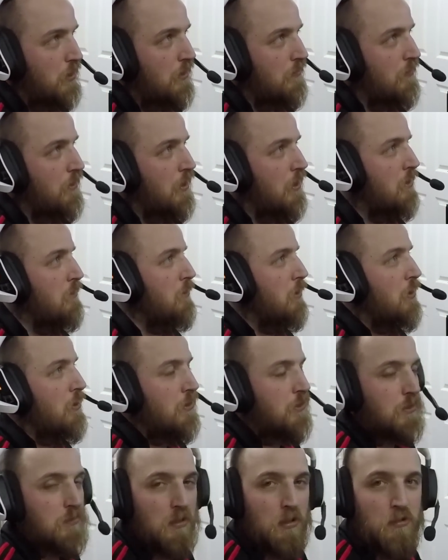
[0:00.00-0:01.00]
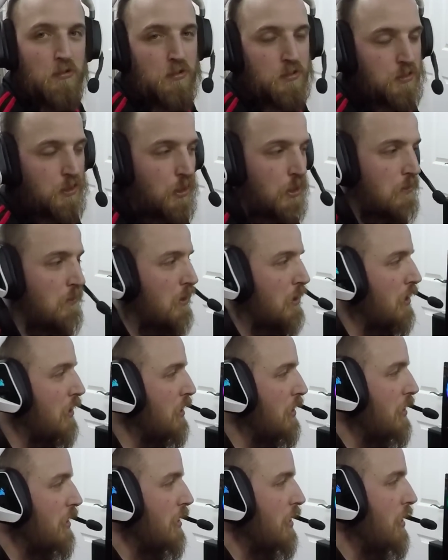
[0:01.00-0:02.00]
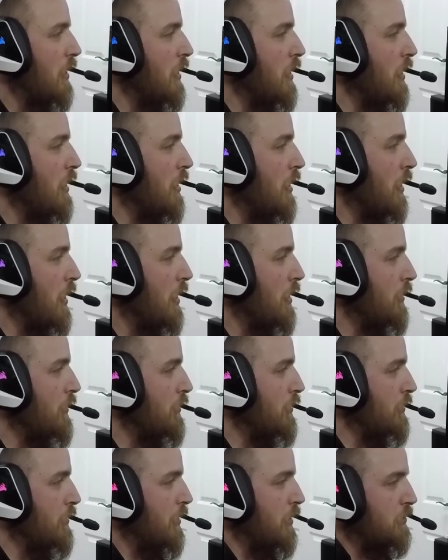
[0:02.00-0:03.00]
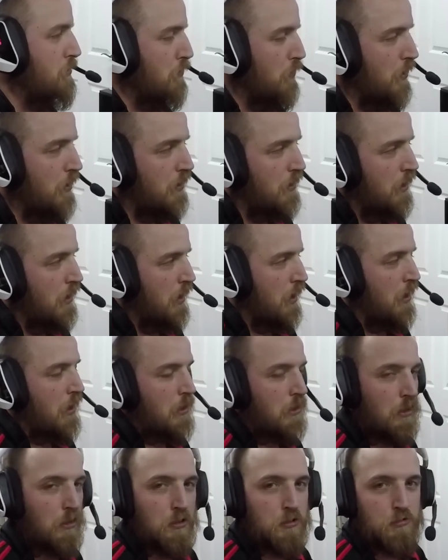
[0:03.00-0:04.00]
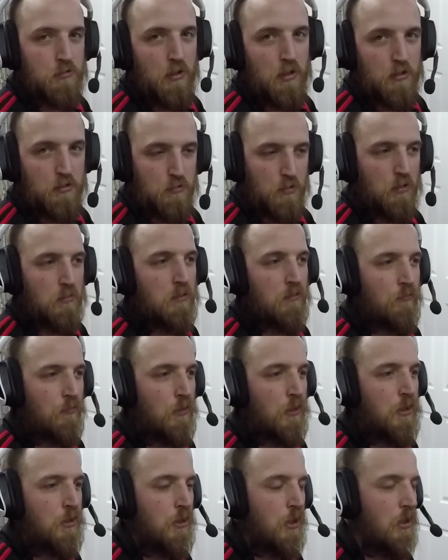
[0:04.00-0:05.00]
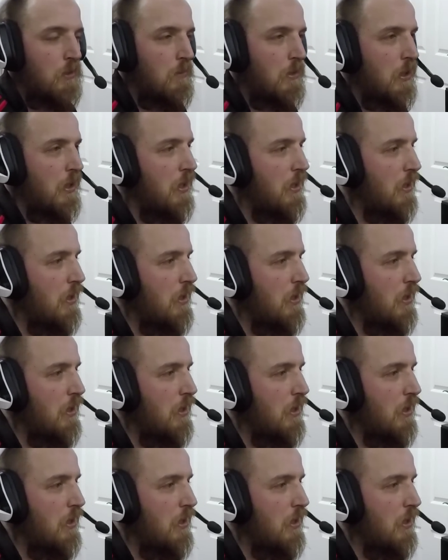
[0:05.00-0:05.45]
and everything will be on tomorrow as normal. And this week, the 8 o'clock streams will be fully normal.